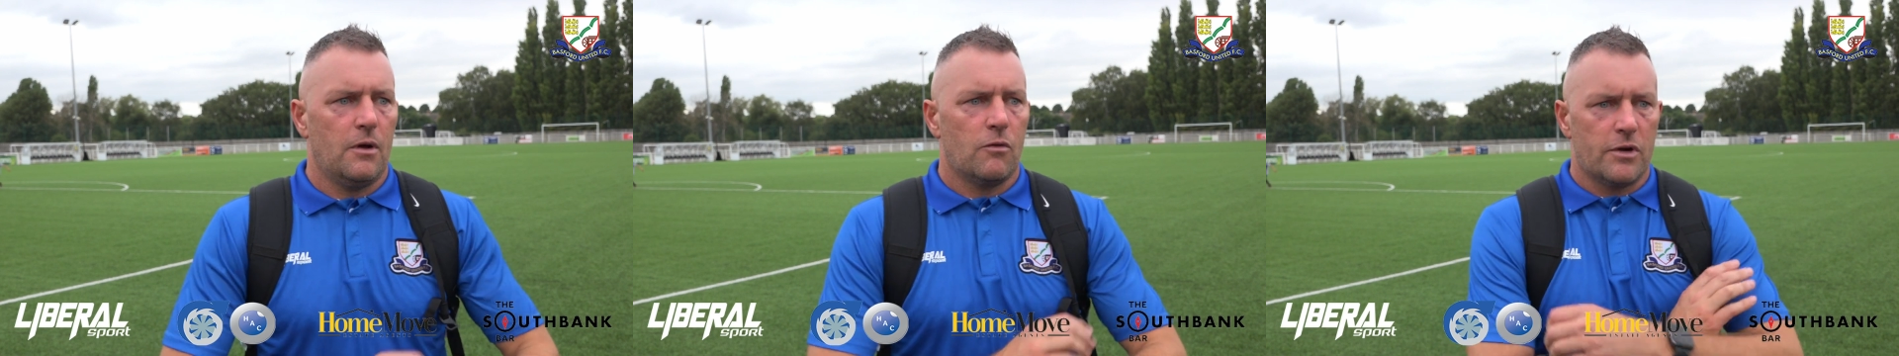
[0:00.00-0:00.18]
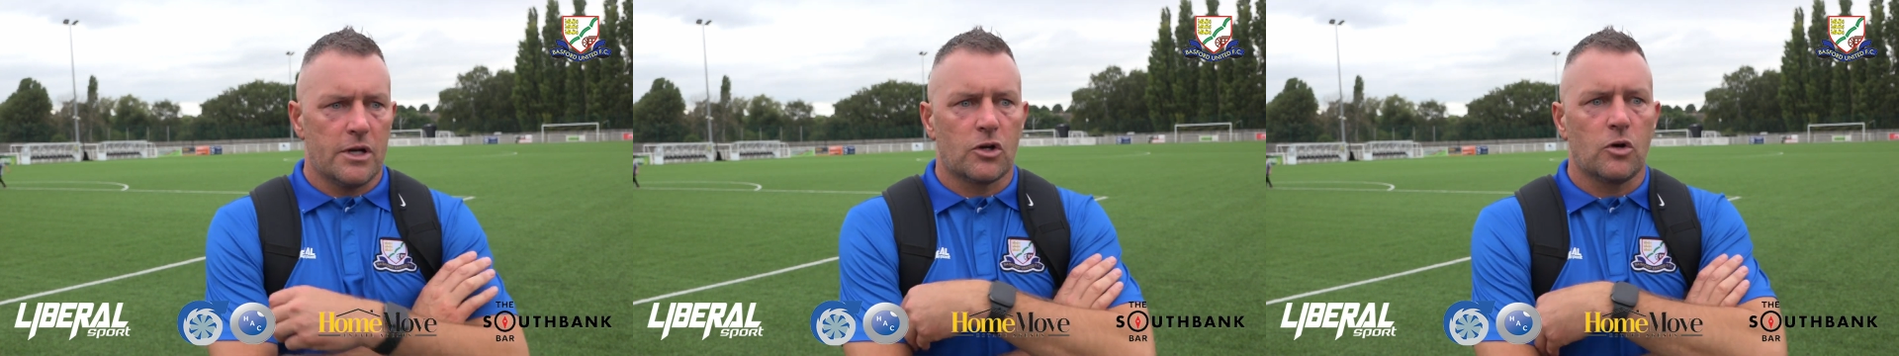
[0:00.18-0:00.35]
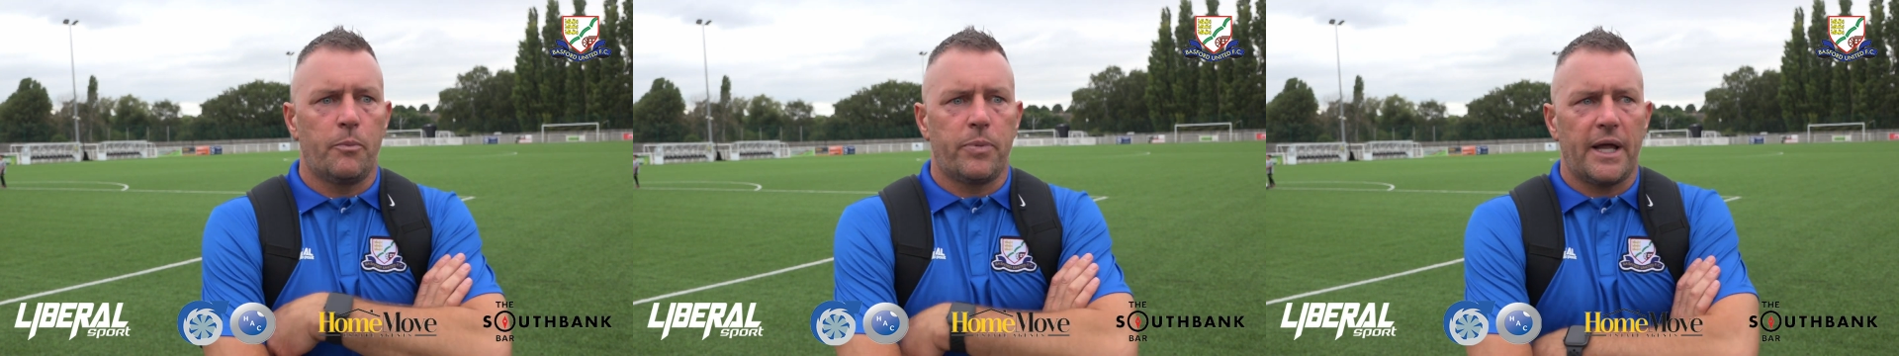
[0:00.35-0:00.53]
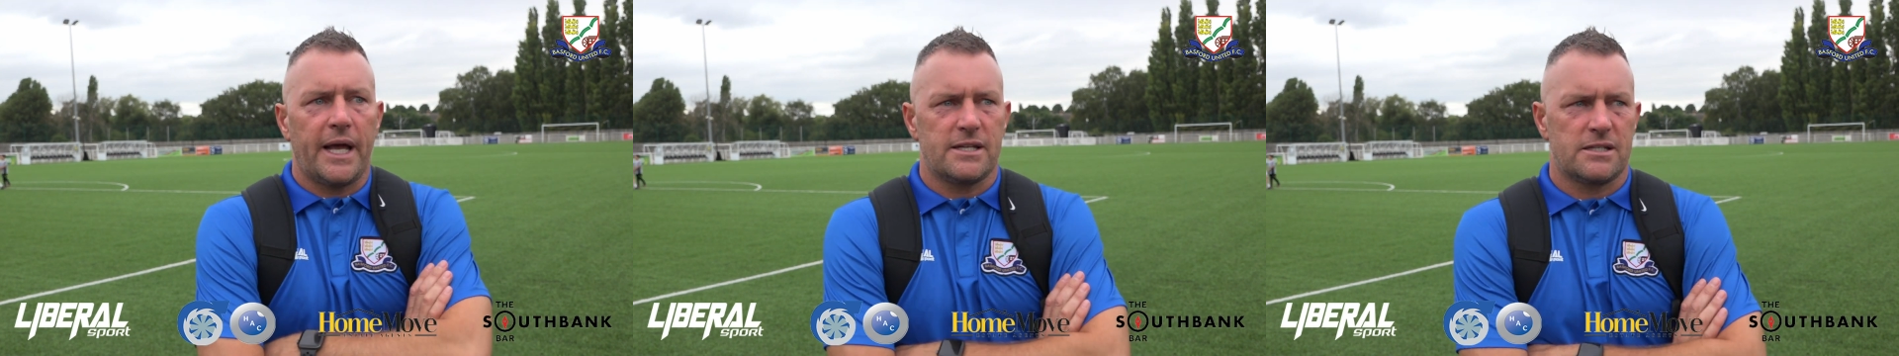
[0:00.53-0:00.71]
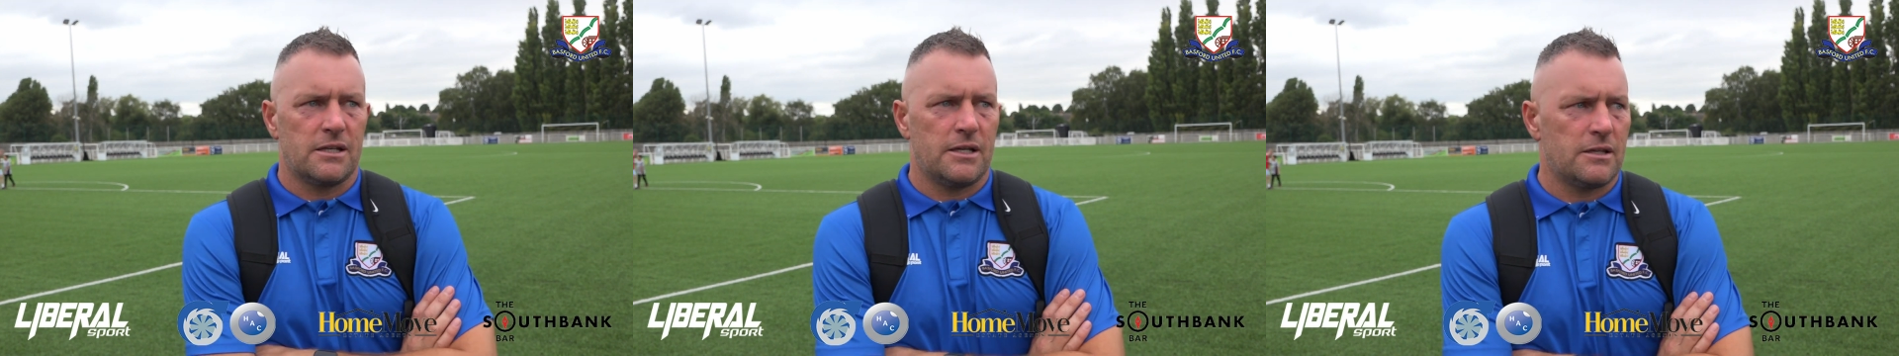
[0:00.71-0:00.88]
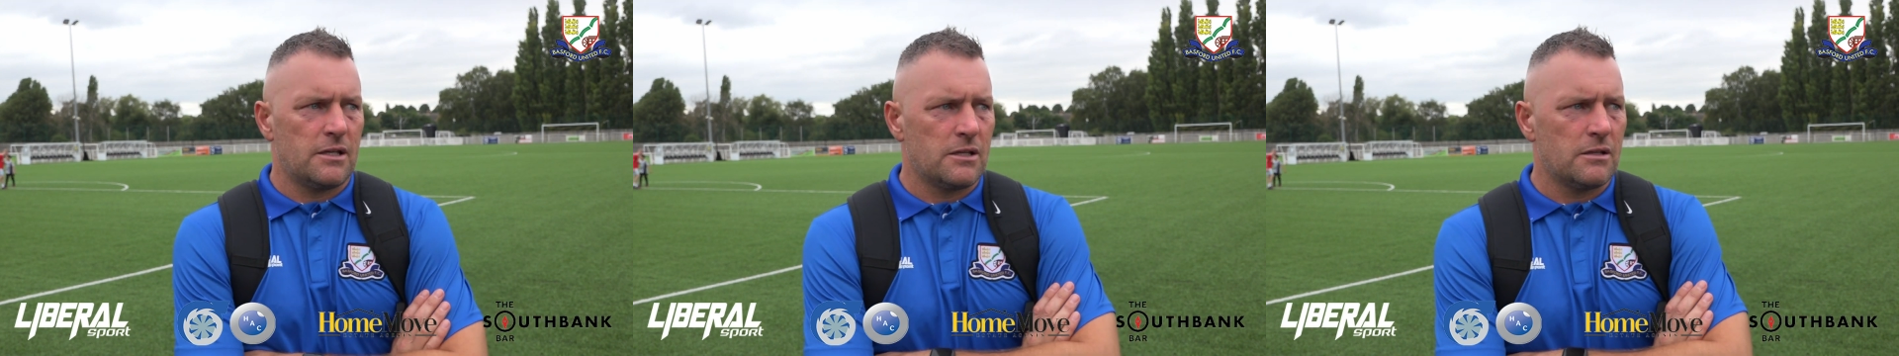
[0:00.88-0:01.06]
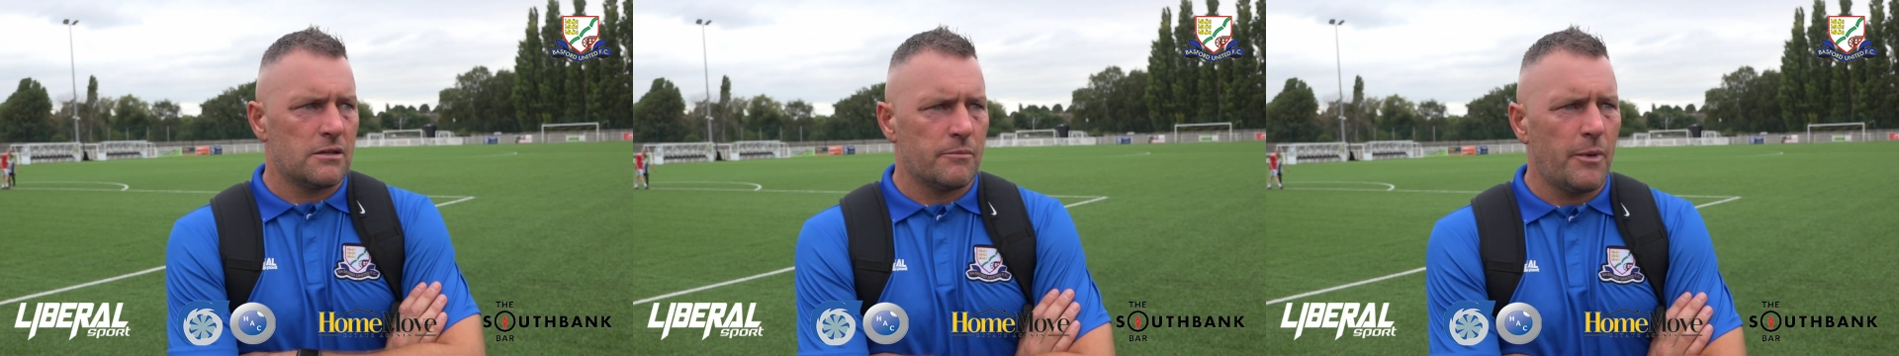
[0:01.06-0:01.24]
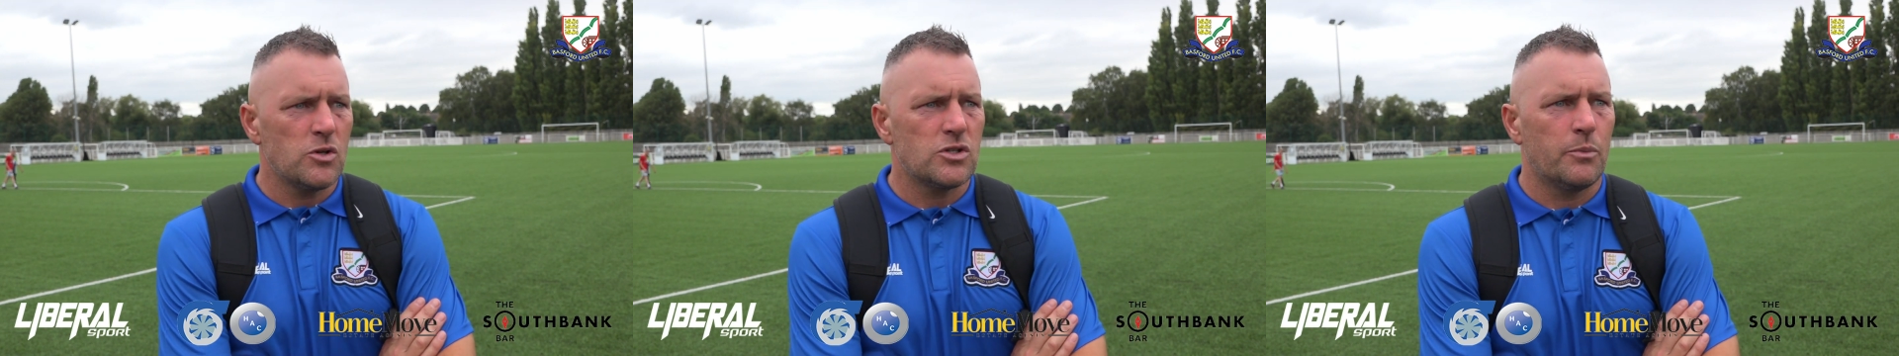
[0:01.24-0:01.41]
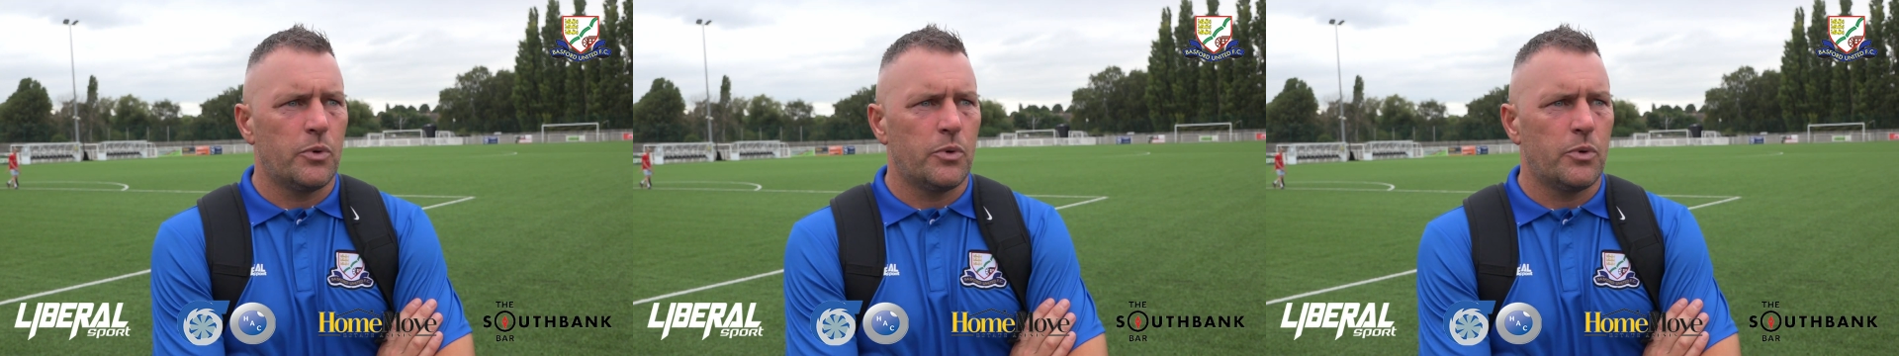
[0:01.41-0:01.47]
We're in a good place. The most